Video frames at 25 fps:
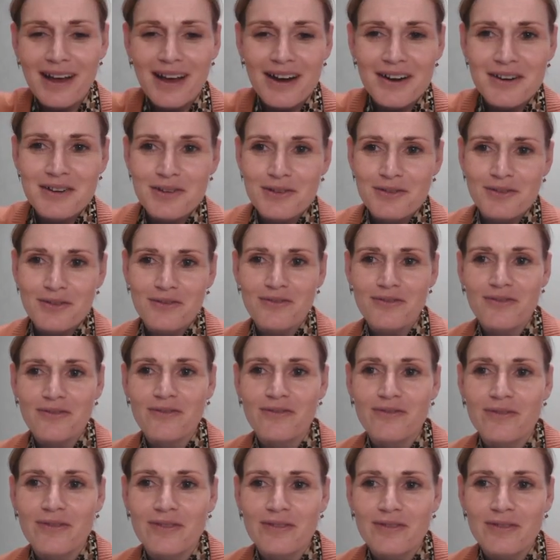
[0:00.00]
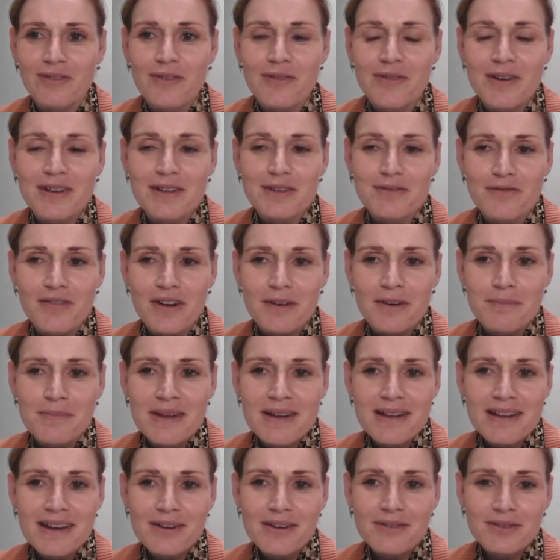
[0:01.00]
are you already
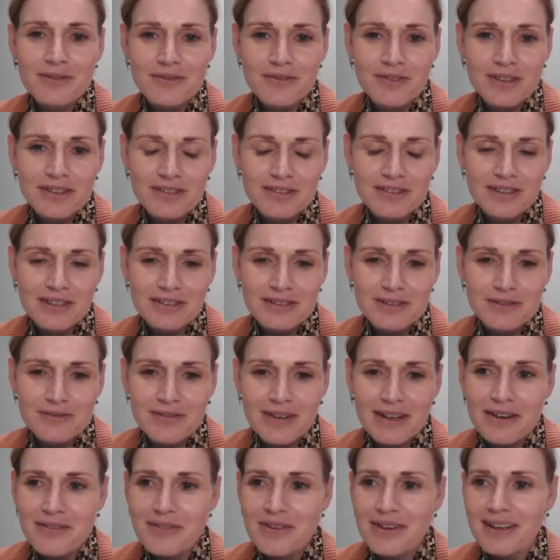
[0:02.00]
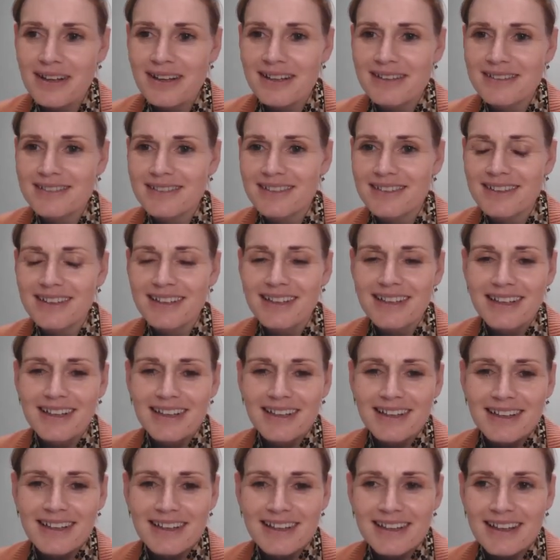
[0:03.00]
familiar with regenerative agriculture?
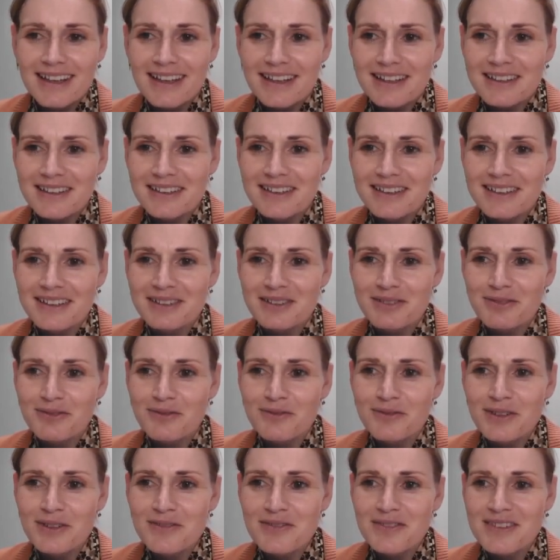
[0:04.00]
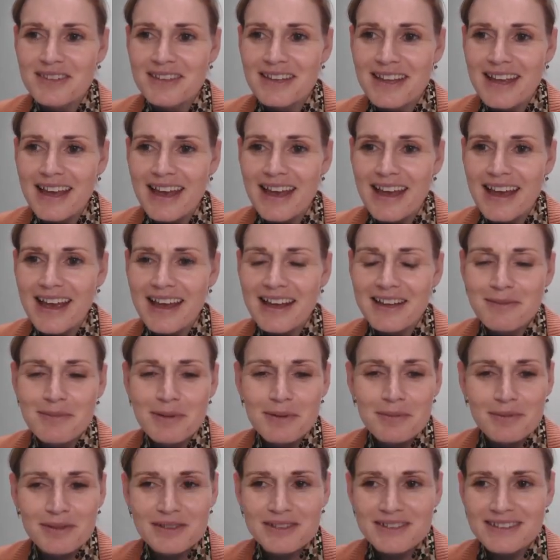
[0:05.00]
And 58
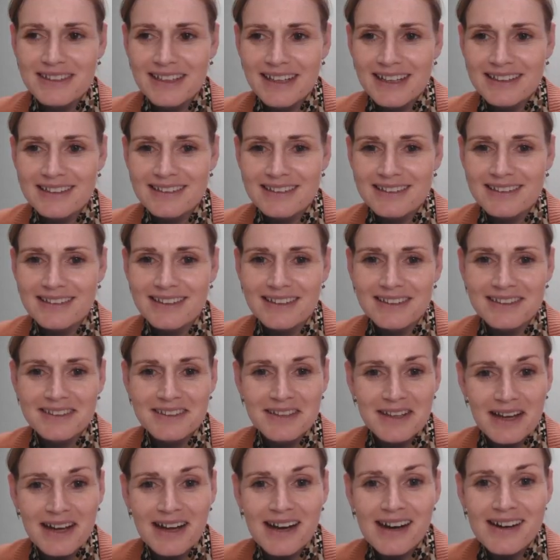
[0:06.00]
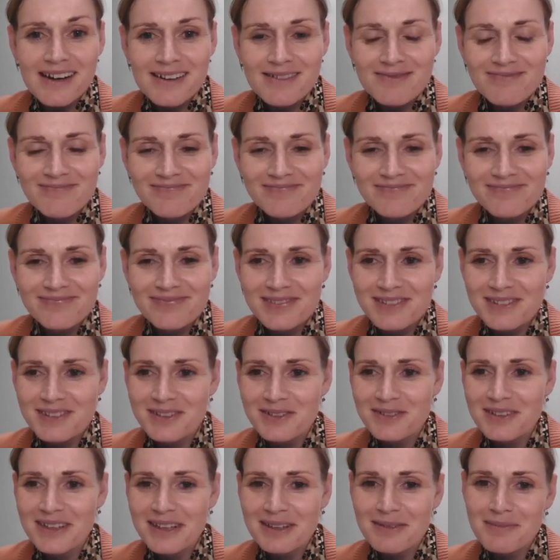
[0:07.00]
people said that they are.
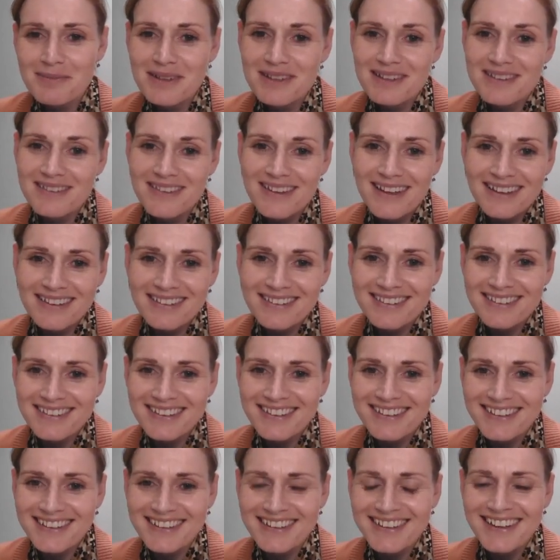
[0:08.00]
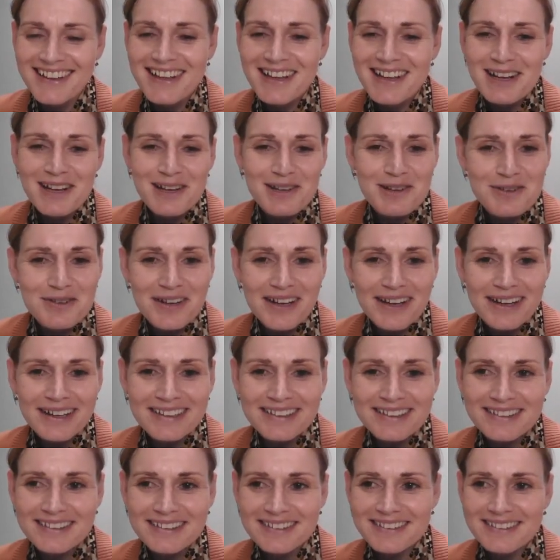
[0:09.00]
So that means that there
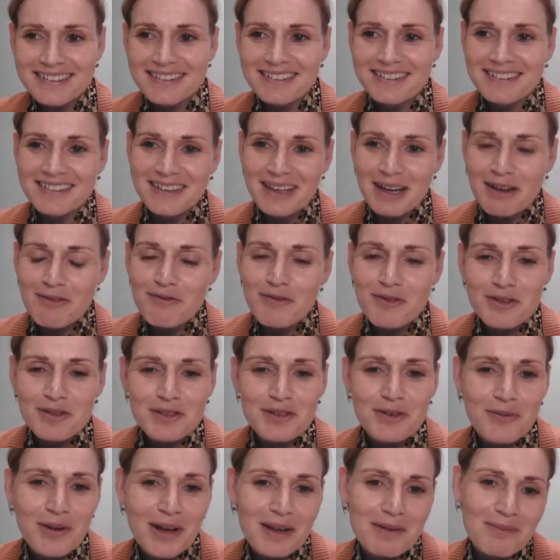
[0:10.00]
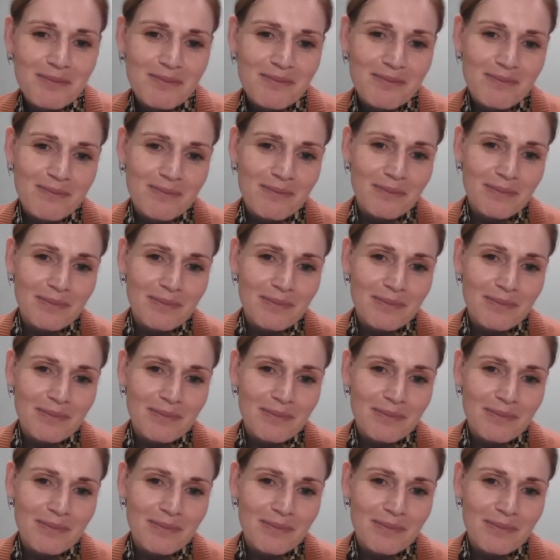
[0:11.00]
are 41%